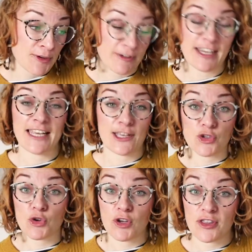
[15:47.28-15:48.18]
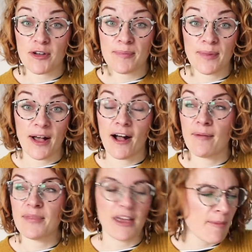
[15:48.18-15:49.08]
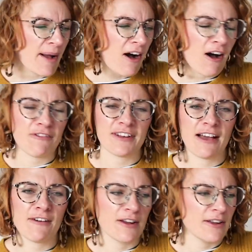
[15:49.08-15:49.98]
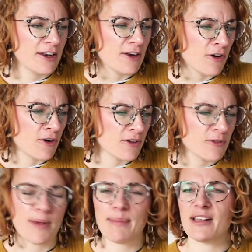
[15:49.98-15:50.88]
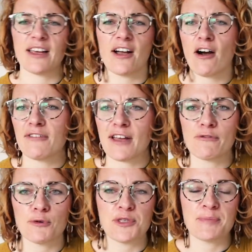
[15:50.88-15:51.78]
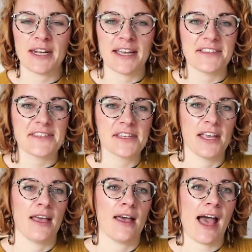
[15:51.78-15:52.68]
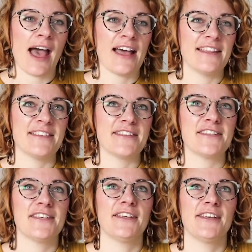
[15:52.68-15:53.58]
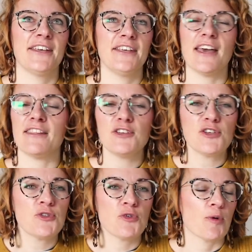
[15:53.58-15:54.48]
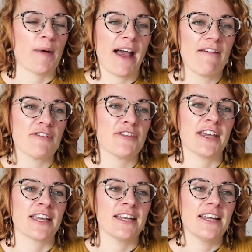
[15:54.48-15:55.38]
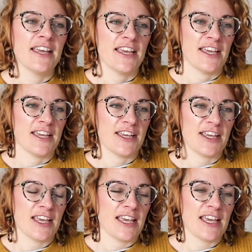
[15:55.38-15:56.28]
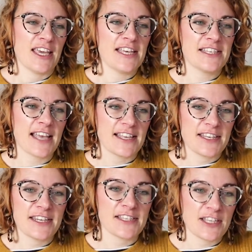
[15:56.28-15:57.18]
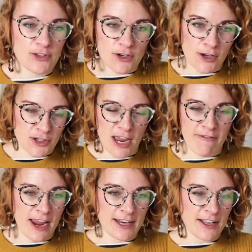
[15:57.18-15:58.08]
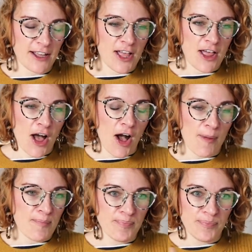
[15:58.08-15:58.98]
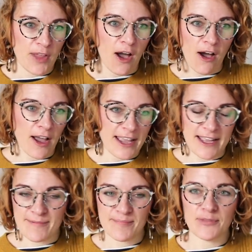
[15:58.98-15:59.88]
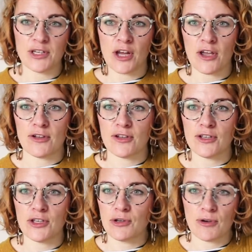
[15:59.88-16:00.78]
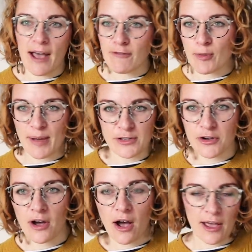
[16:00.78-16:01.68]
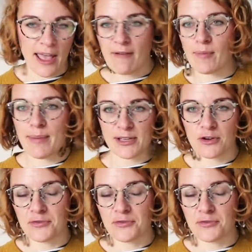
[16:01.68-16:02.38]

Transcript: will really enjoy them. They're about half an hour long, or maybe like half an hour, 40 minutes. And yeah, they just talk about everything. And he says in his intro, Jay Rayner, I have my best